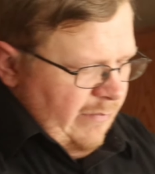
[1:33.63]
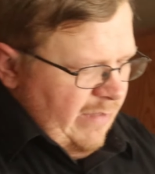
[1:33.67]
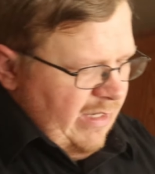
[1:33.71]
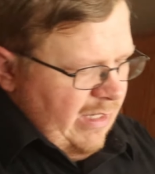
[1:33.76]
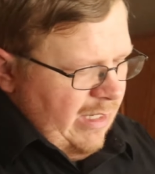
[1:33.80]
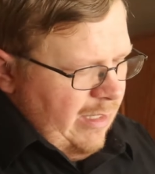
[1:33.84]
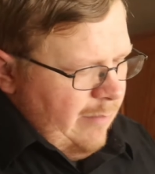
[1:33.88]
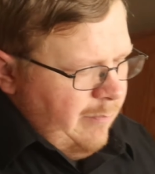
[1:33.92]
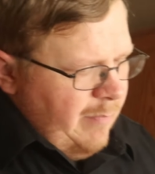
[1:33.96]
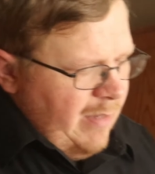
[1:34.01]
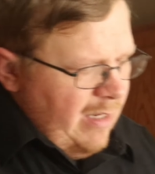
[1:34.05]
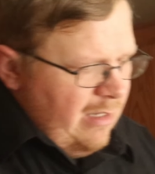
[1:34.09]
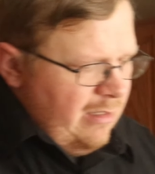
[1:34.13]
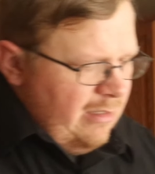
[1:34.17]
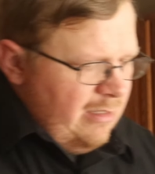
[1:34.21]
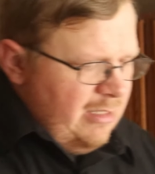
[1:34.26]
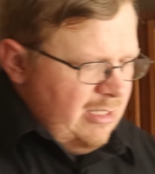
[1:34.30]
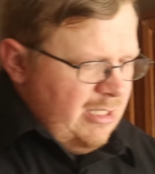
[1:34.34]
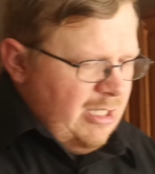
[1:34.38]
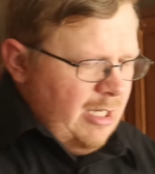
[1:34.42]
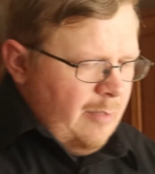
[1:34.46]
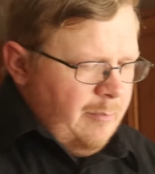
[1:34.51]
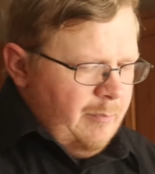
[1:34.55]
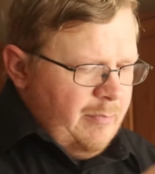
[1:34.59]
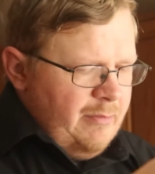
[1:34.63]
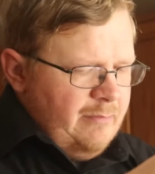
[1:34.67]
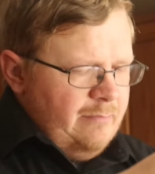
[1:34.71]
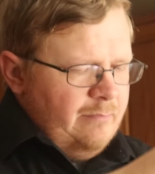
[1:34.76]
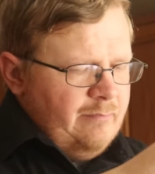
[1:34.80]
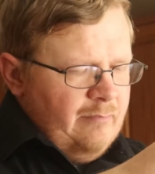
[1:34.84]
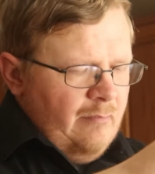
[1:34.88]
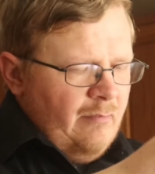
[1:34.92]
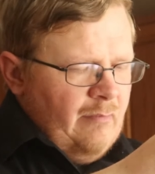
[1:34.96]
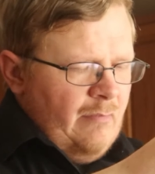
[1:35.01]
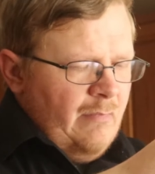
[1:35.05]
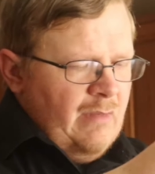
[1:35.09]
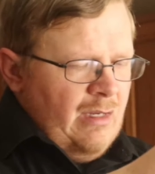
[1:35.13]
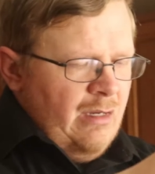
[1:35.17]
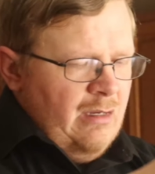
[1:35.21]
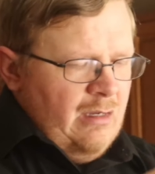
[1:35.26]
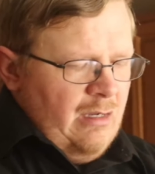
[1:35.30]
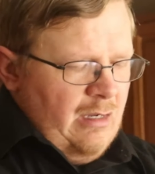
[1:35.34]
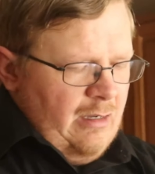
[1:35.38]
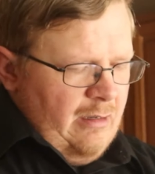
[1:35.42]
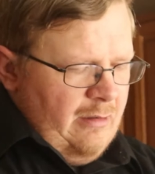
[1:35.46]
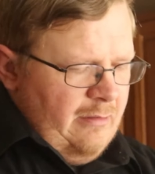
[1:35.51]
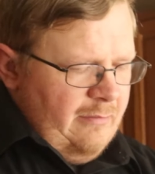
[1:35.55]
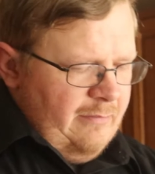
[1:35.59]
Okay, about a cup
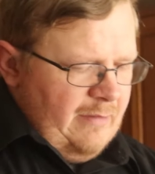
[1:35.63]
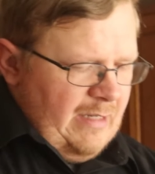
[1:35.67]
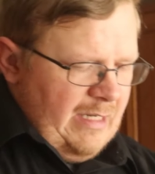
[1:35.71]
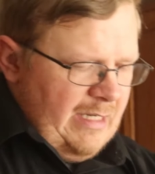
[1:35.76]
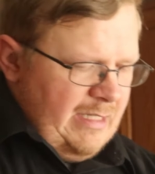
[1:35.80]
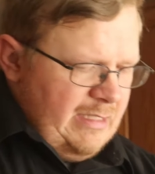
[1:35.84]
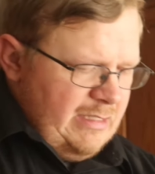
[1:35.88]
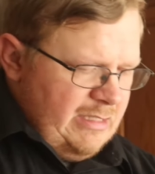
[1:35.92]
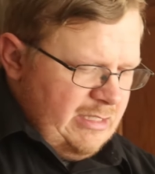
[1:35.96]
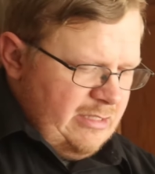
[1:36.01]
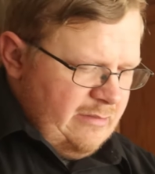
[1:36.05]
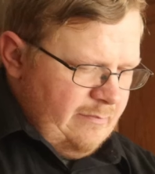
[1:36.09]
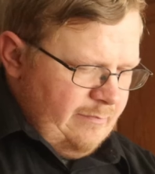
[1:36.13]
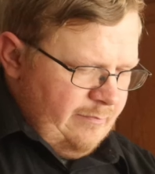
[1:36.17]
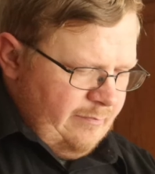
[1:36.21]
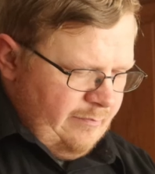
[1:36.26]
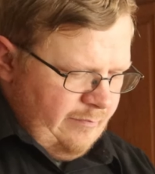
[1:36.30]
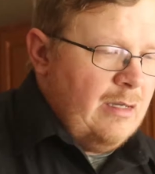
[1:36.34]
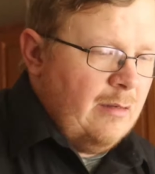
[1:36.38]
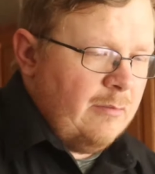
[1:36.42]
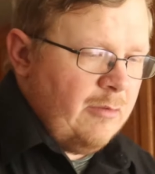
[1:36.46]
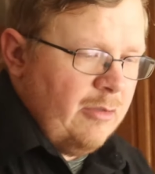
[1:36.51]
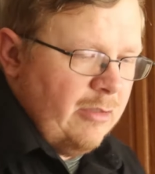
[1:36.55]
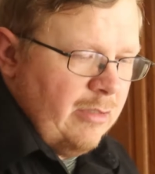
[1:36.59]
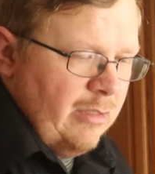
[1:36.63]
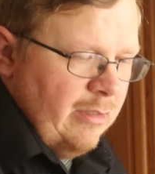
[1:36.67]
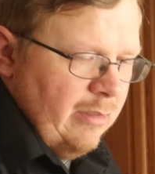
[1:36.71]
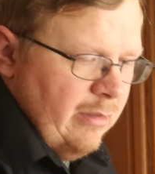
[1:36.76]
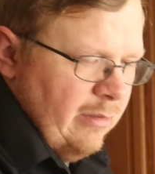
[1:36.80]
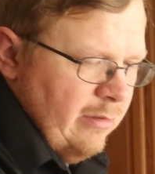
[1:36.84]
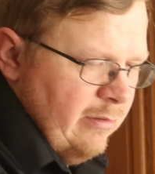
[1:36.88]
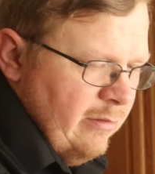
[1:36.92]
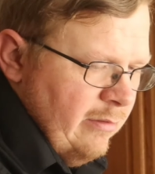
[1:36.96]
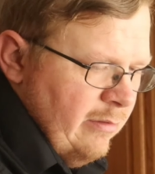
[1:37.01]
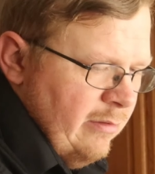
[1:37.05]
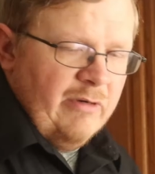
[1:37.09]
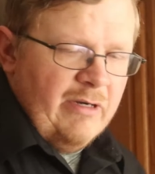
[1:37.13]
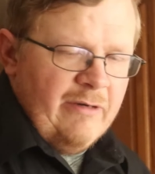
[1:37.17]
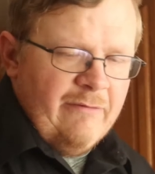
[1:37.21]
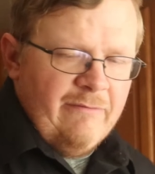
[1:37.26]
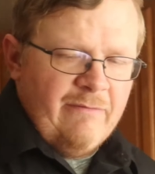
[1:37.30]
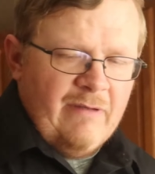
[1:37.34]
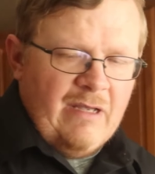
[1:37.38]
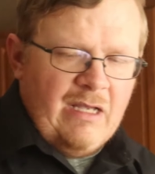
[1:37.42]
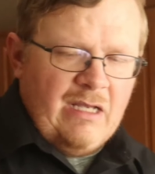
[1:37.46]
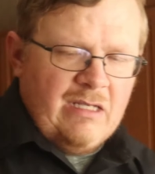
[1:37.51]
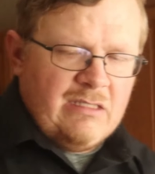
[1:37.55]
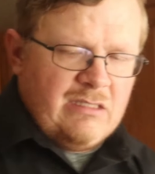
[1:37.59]
of ice. Now I'm going to
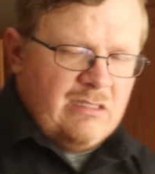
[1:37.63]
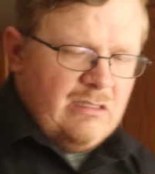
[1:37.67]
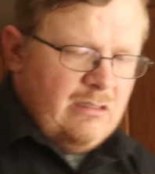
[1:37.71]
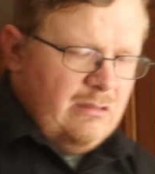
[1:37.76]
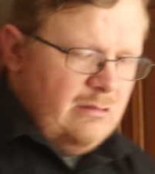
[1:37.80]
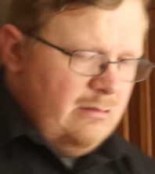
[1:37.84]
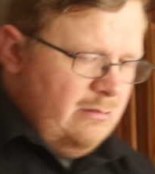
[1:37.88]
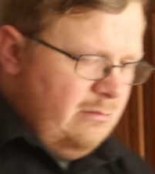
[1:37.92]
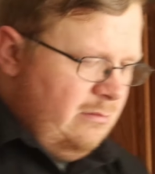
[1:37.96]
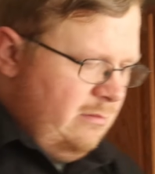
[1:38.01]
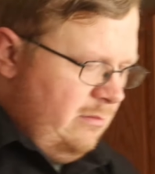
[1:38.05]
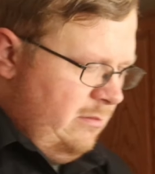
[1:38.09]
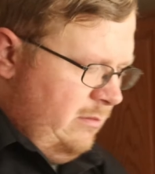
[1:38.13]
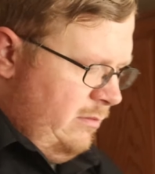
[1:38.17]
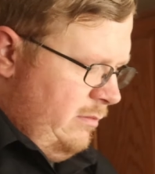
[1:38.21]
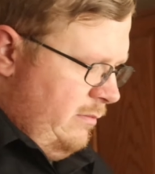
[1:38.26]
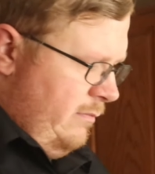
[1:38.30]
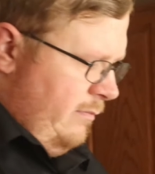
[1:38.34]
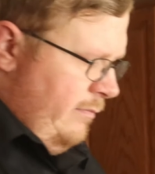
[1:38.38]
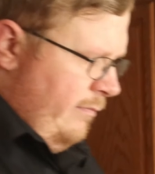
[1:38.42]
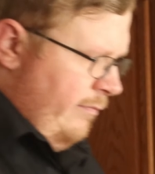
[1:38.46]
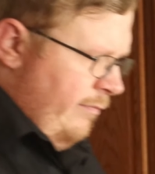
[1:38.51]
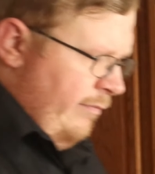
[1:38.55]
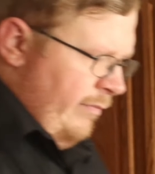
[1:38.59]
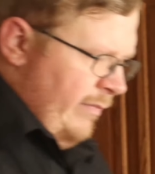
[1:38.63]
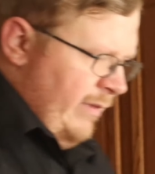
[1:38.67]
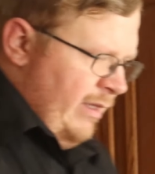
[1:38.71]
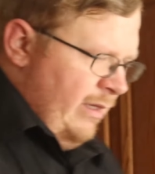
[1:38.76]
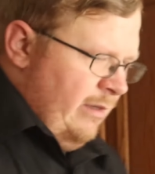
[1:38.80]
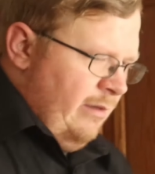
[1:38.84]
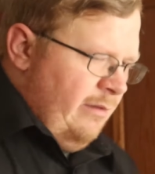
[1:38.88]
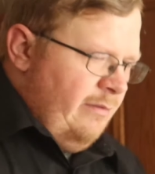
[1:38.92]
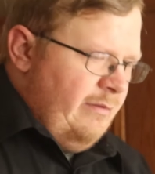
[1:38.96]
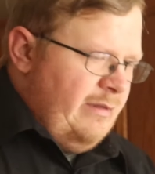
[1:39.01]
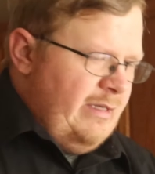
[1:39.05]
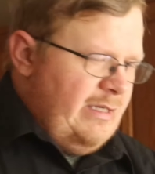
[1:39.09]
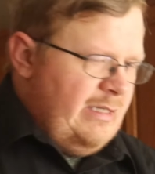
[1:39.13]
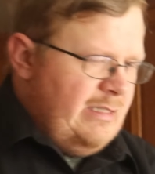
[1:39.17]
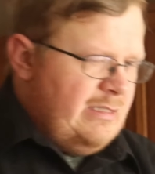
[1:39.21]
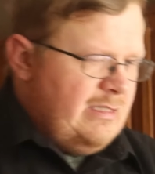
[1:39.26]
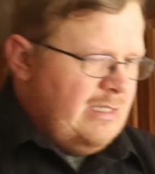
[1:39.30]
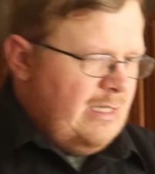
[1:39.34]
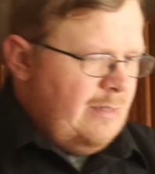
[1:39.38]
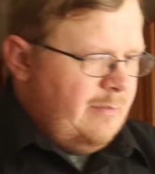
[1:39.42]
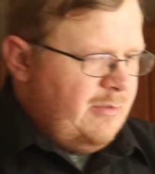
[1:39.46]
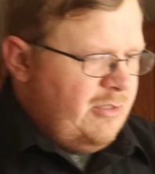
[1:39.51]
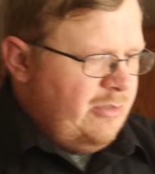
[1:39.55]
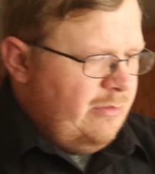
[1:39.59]
refasten the
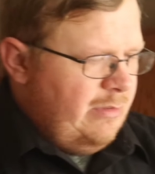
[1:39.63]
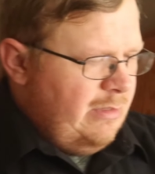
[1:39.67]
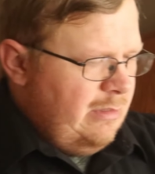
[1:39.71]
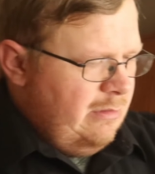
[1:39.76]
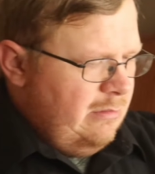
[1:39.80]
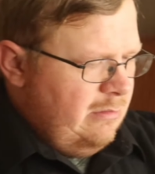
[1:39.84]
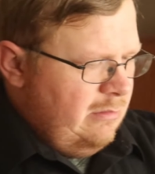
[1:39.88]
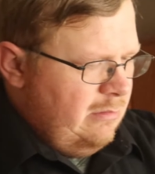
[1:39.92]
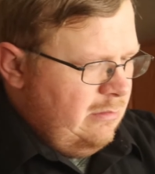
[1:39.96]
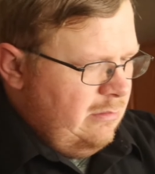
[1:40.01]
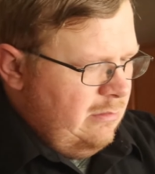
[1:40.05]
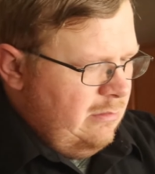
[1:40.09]
top to it.